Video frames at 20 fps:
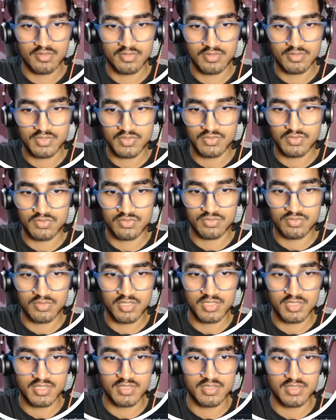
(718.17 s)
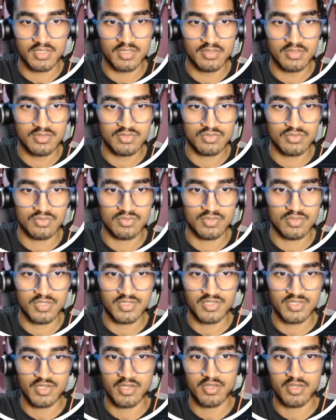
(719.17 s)
So this is done. So
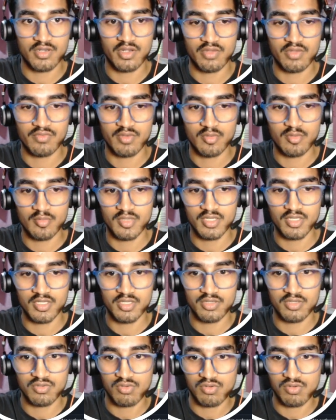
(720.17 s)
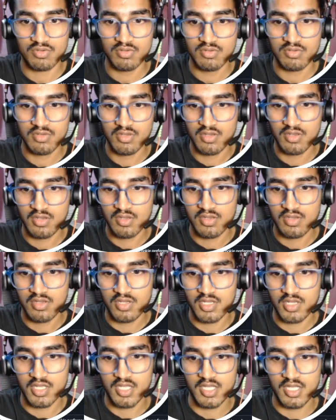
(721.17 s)
JSON error will be gone,
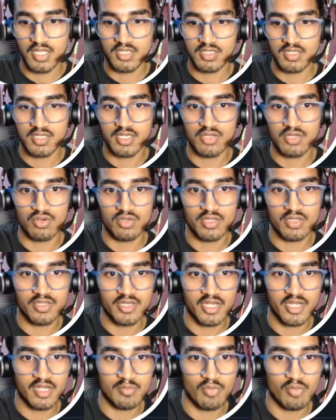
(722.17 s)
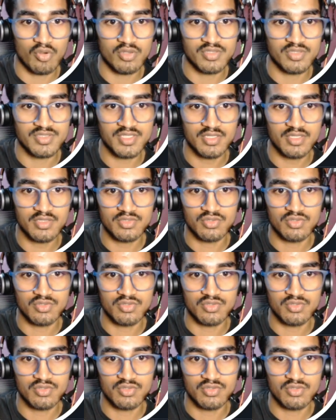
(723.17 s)
and click on create policy.